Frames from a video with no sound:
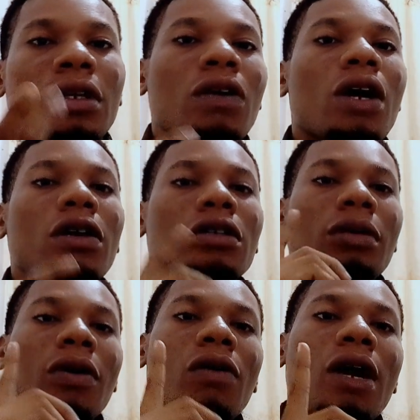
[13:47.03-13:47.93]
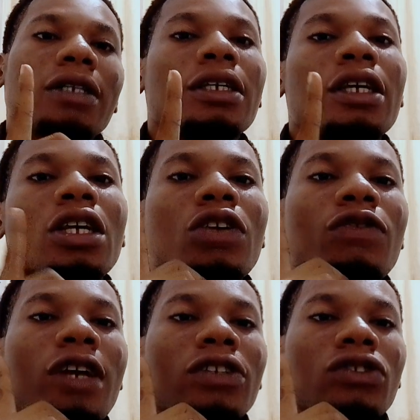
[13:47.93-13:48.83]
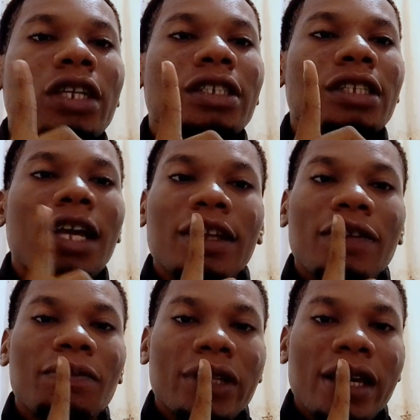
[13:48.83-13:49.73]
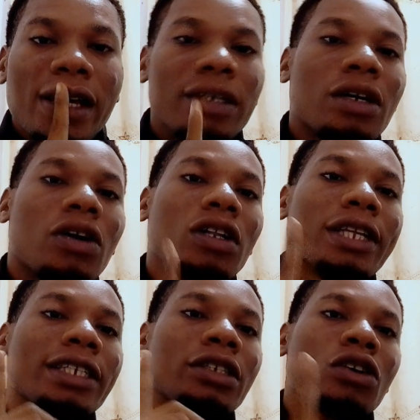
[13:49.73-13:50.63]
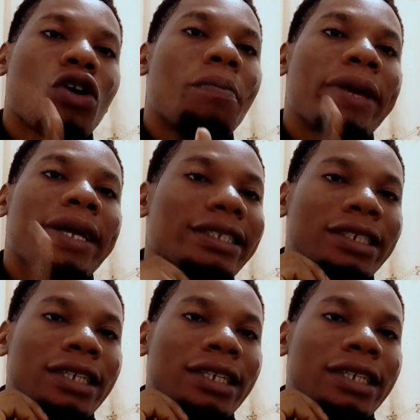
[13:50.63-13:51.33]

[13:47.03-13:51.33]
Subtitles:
Well, number 1, if you are trading NFP, always compare the